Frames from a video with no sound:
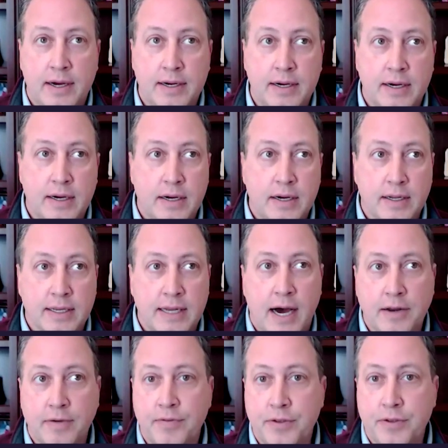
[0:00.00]
a
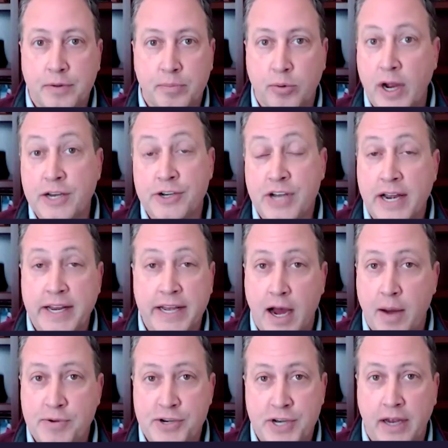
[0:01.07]
lot of the bright,
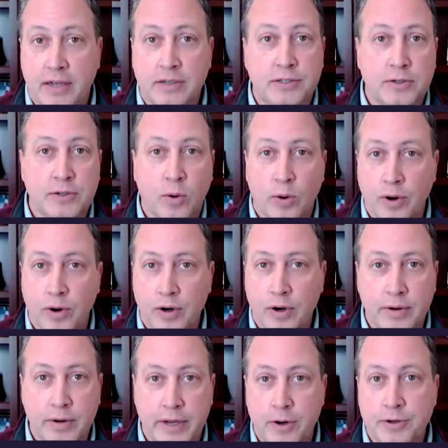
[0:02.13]
shiny objects
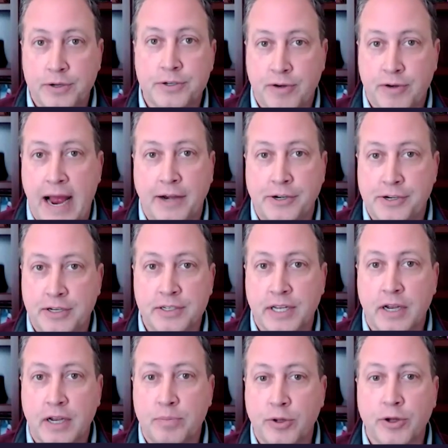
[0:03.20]
or,
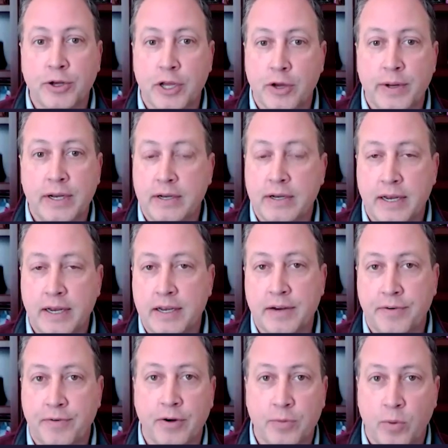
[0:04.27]
distractions that can pull you in a
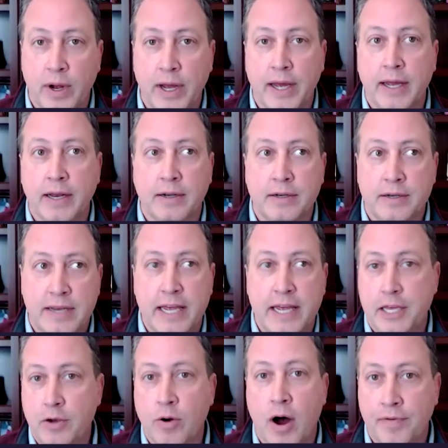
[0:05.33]
different way,
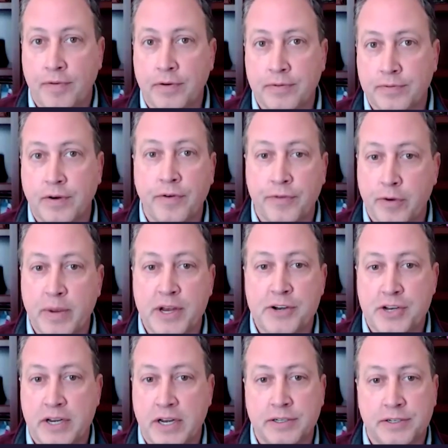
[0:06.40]
take you off of your
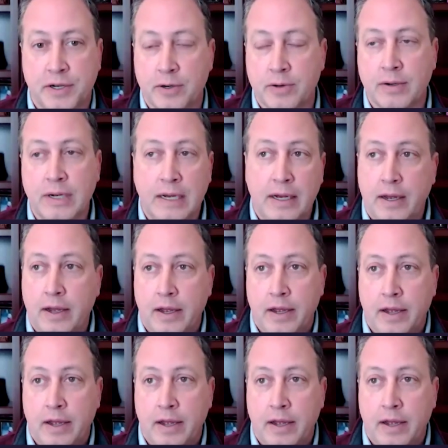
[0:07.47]
mission. And so,